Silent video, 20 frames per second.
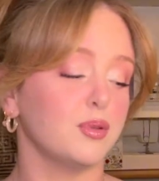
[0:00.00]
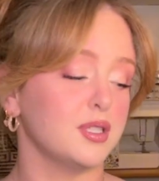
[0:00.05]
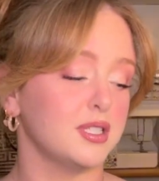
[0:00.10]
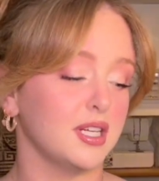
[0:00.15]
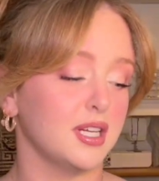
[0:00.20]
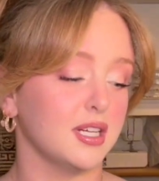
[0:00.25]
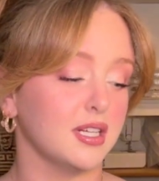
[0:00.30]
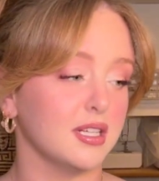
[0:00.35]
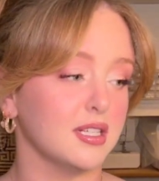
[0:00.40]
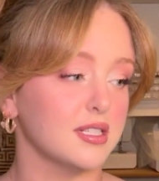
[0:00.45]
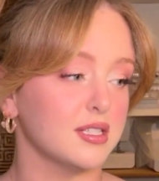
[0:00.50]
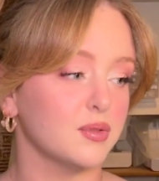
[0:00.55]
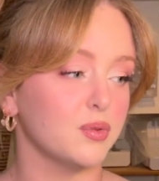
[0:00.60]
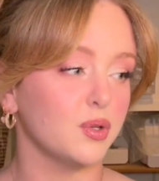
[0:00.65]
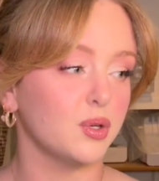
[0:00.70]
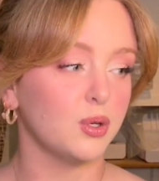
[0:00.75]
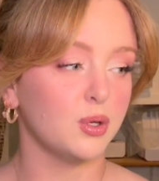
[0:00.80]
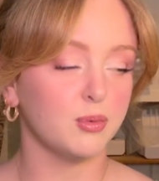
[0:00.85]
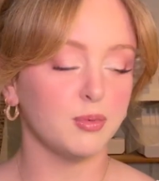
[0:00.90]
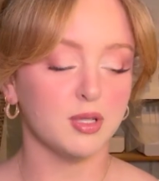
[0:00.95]
day it is. We're
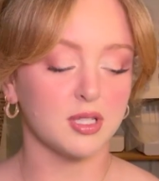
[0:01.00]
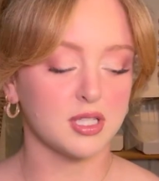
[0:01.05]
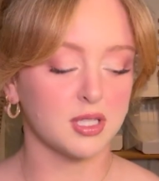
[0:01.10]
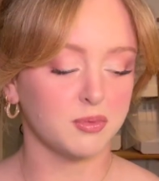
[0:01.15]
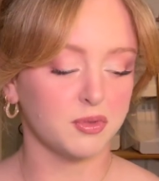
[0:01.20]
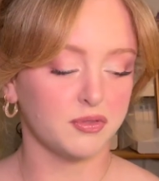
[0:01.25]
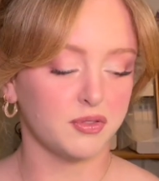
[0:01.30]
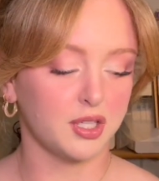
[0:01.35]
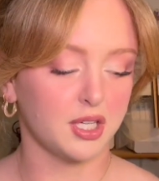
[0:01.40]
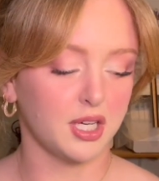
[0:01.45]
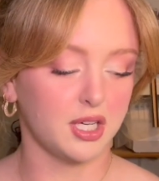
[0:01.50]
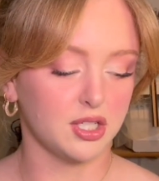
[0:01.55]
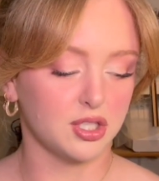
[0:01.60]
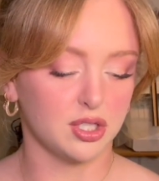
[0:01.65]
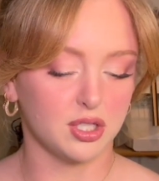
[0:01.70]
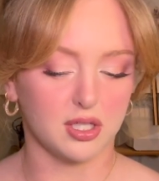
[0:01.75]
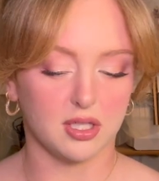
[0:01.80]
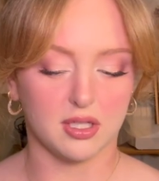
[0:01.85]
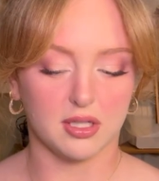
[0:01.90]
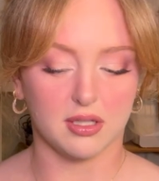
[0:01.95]
home at summer
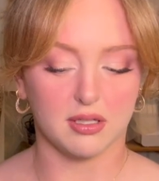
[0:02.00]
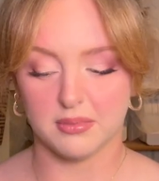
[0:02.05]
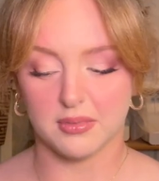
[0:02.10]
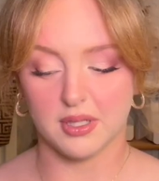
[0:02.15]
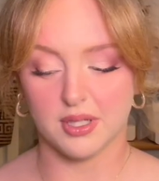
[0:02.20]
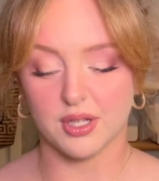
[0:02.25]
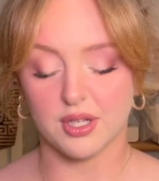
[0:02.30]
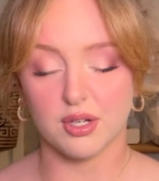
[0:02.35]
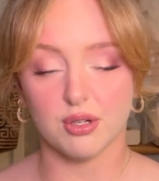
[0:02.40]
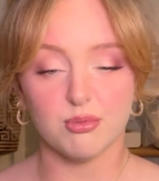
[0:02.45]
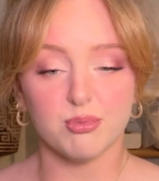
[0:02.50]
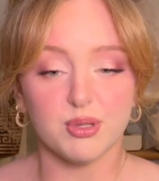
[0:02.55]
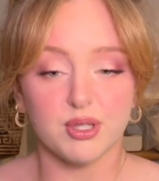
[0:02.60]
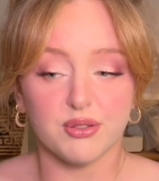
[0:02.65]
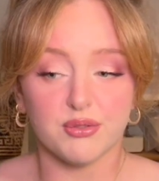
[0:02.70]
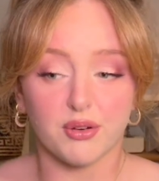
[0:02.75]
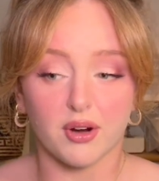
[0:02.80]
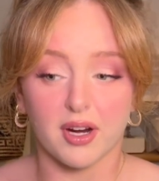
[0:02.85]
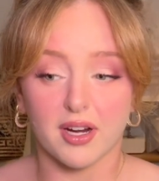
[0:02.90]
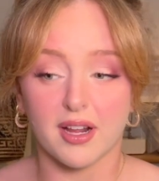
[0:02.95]
vacation. It could be
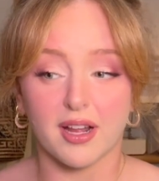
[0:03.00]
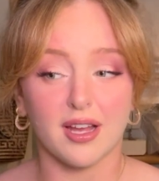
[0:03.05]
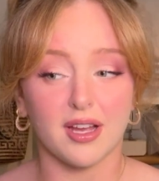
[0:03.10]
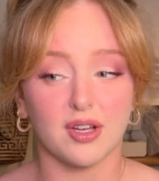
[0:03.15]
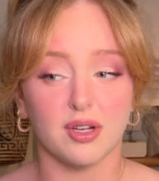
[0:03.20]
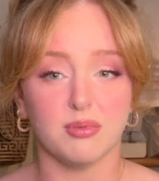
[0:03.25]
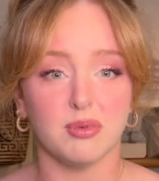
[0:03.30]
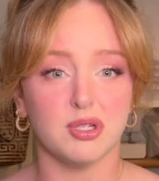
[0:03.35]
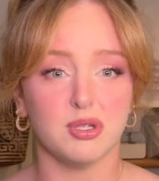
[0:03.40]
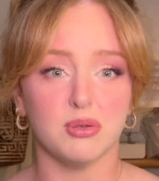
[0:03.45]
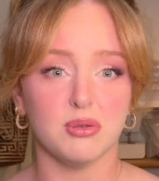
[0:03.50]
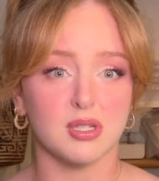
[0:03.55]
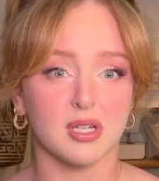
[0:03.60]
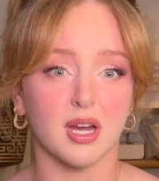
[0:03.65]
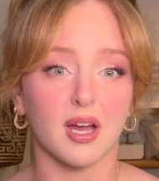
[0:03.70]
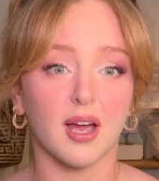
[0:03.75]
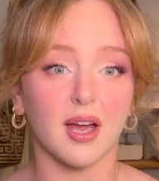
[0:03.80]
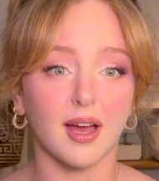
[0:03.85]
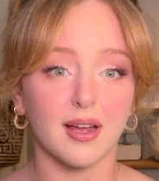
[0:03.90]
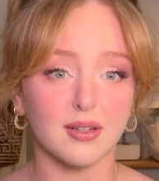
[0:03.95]
Friday, it could be
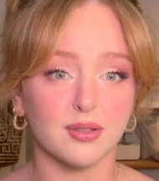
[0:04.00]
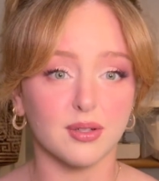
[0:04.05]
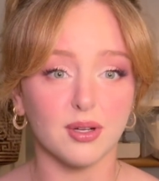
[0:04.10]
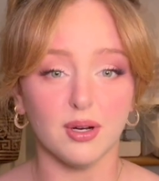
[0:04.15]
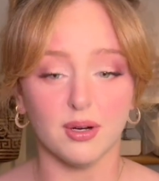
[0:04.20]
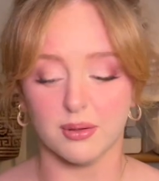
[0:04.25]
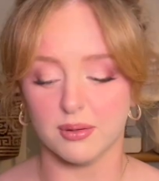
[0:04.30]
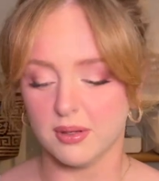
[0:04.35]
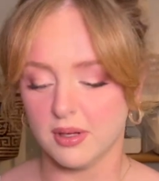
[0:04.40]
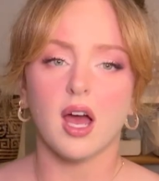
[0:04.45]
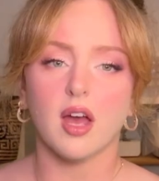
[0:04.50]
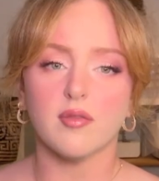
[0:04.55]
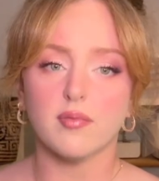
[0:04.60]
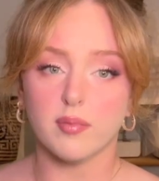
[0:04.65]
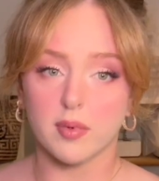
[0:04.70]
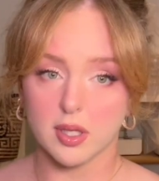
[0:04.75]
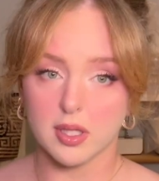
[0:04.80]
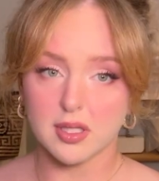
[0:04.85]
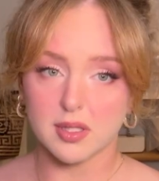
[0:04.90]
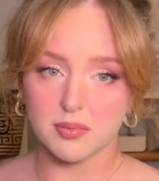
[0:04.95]
Tuesday. I don't know. I've
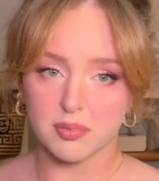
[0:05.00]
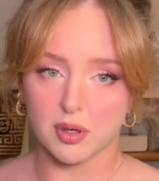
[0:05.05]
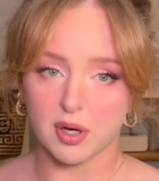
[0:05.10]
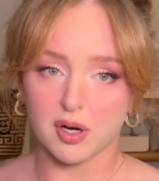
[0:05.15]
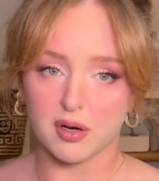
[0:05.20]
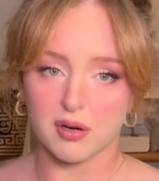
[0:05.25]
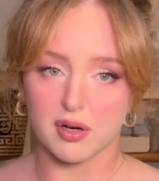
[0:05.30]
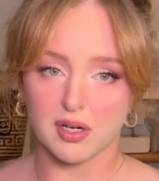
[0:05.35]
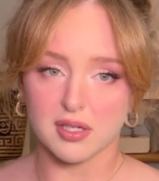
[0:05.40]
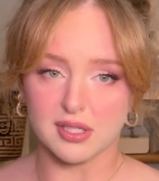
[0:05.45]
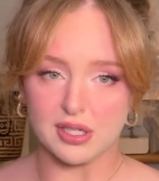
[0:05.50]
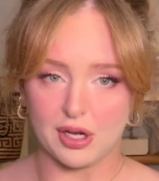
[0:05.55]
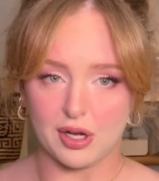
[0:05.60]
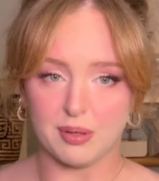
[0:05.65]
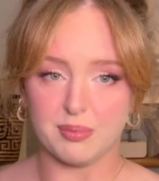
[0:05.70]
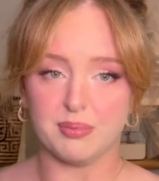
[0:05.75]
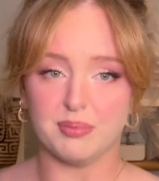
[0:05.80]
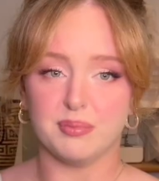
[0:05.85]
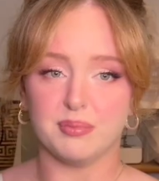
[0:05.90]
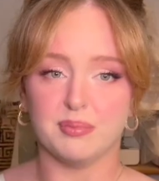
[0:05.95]
made some progress
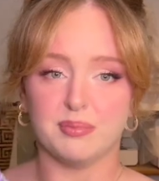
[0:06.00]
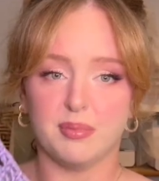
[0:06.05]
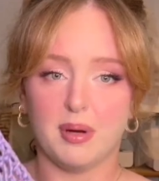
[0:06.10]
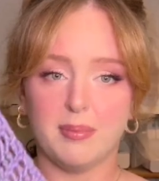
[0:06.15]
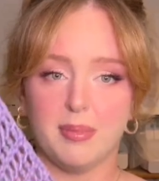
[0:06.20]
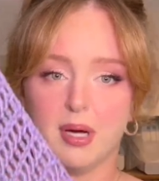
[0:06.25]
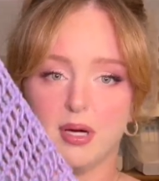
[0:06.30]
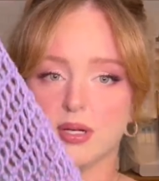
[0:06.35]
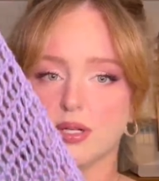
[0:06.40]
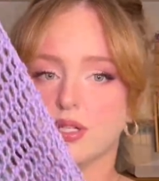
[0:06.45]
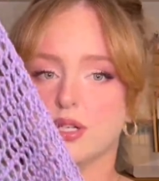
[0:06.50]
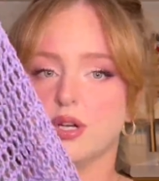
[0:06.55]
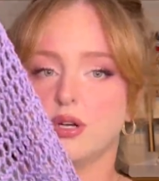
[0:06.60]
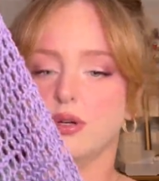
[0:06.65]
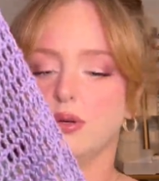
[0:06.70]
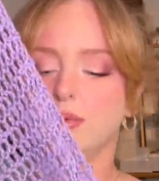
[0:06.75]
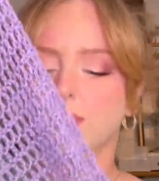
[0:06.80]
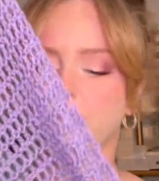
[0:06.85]
on my poncho.